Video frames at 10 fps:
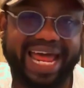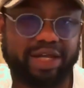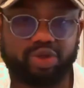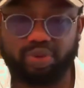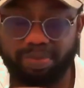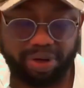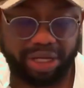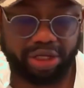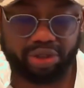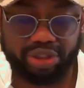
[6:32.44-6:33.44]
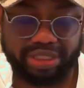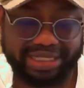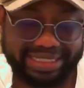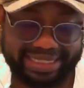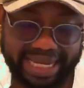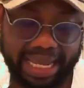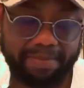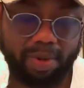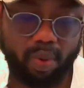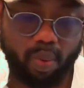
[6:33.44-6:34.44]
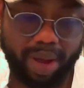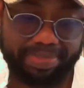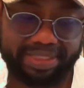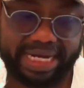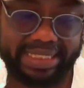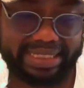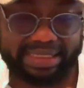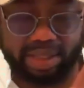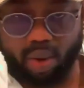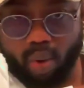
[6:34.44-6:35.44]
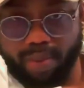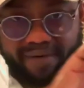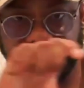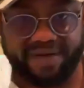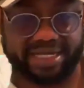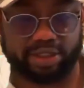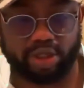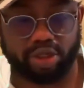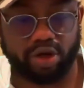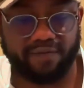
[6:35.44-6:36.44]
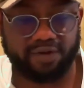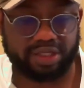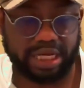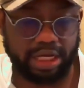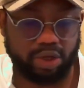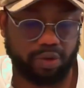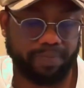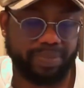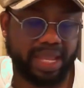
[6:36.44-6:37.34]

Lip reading: And it will bring you to the same website. It's the homeaffairs.gov.au.